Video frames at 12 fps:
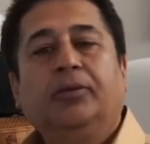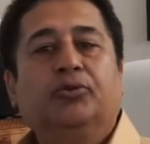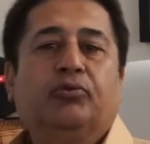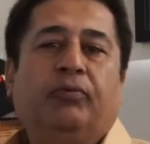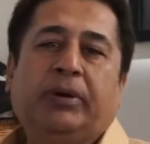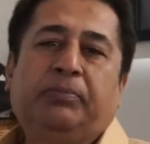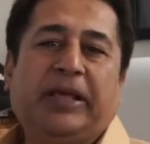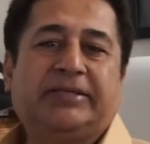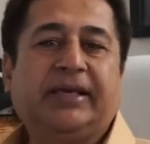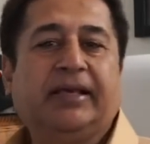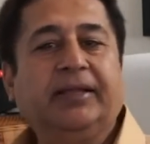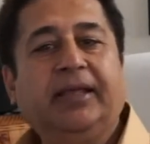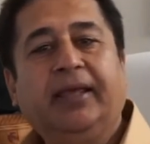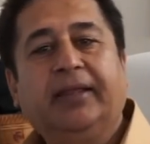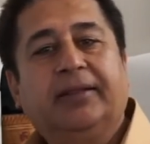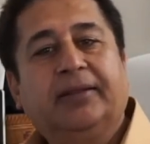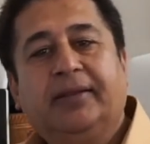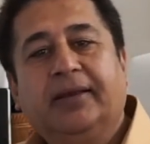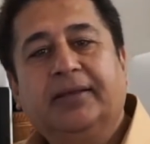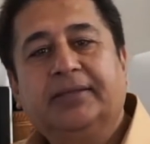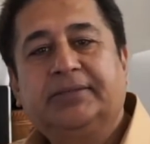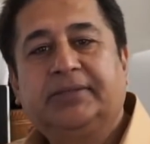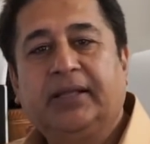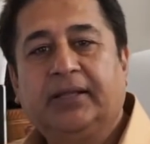So what basically it
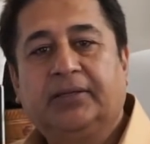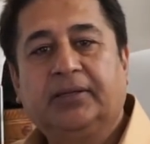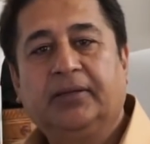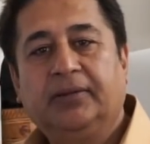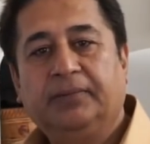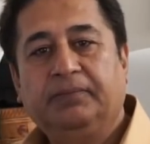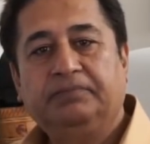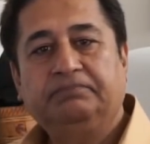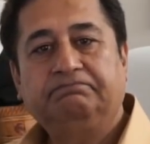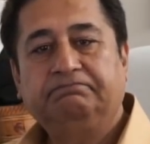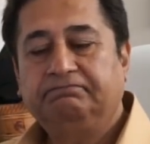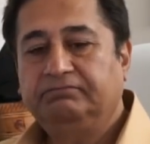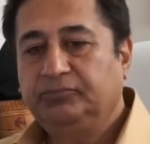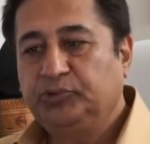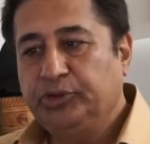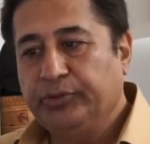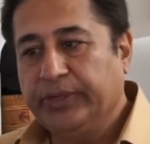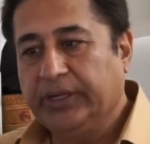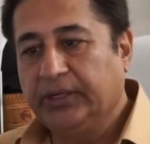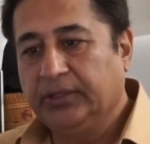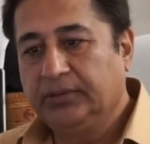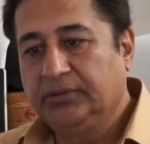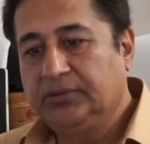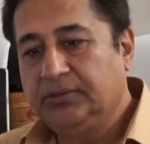does that uh,
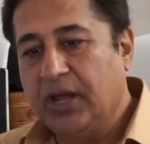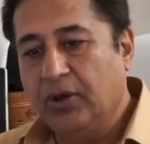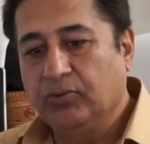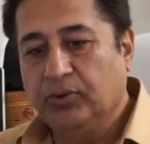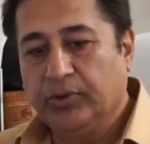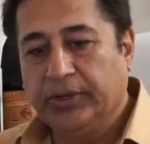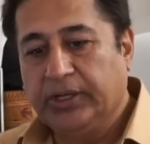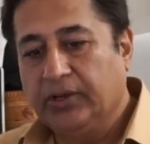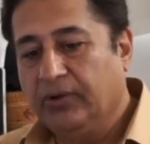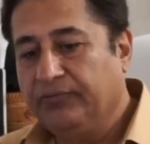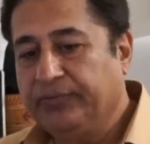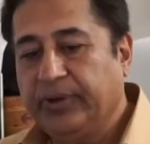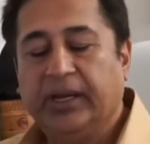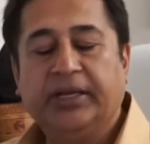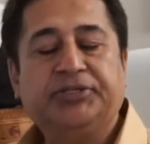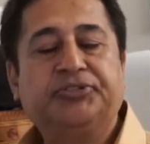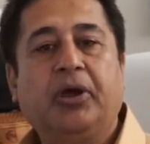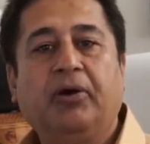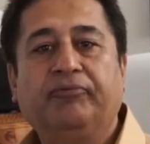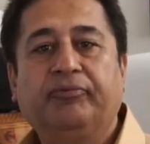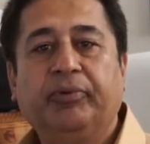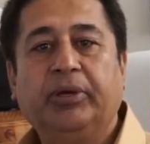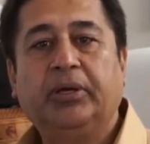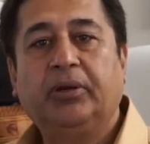during downloading of any
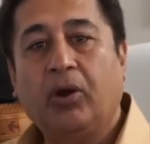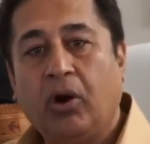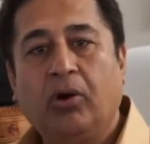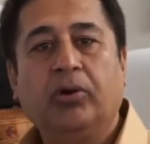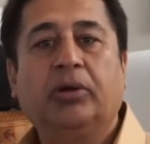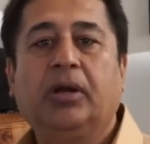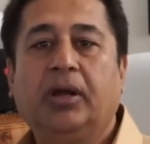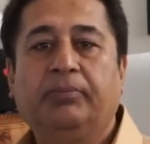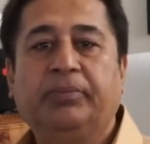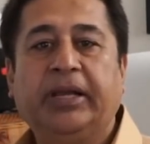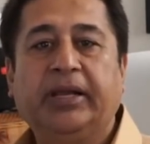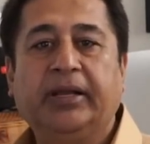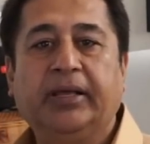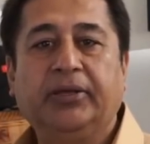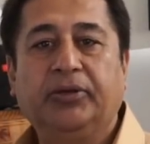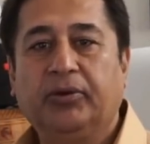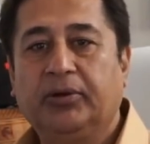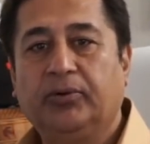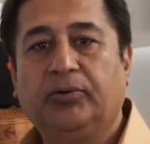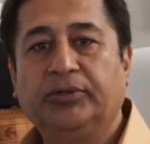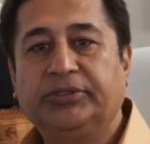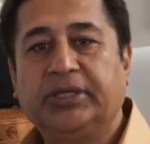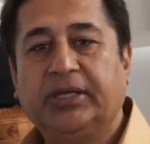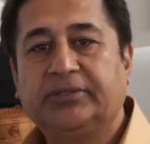software or updating your
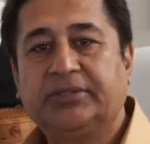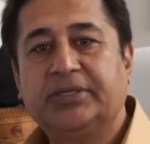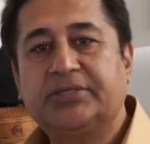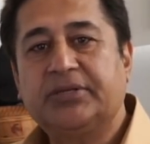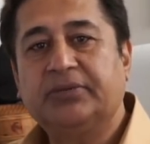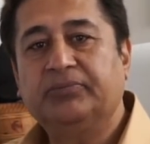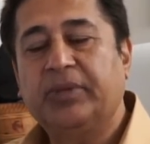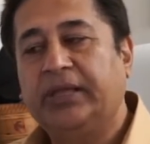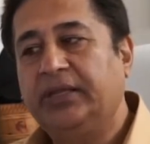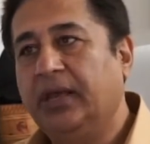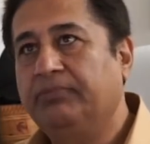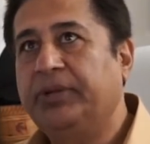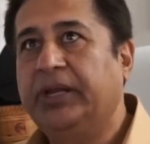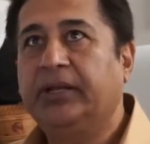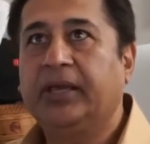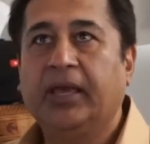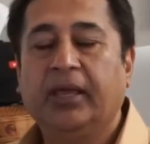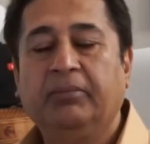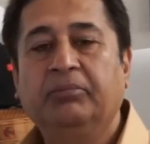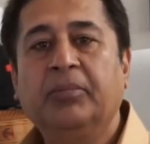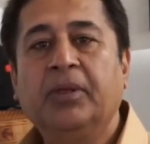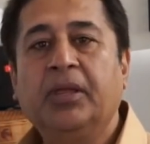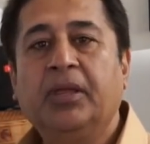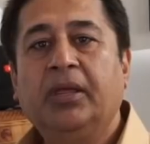OSX system, any update came
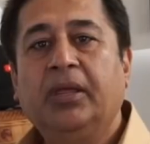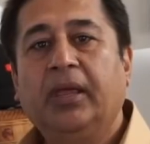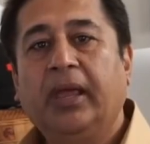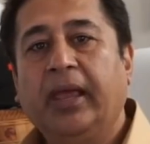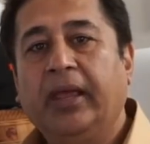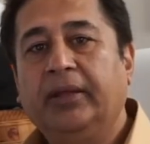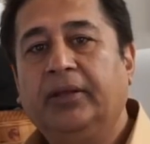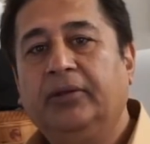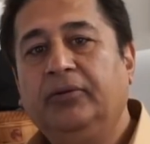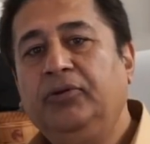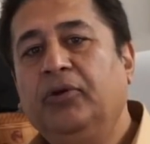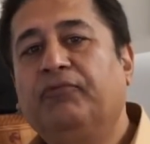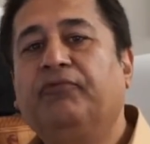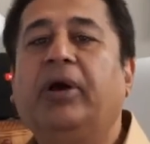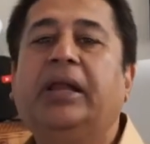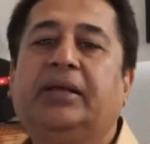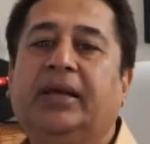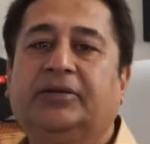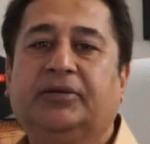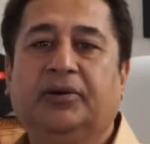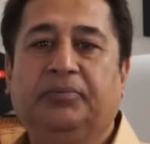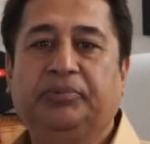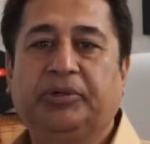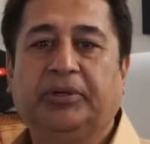and your file get
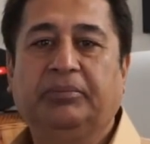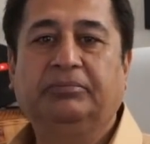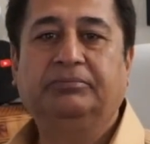corrupted.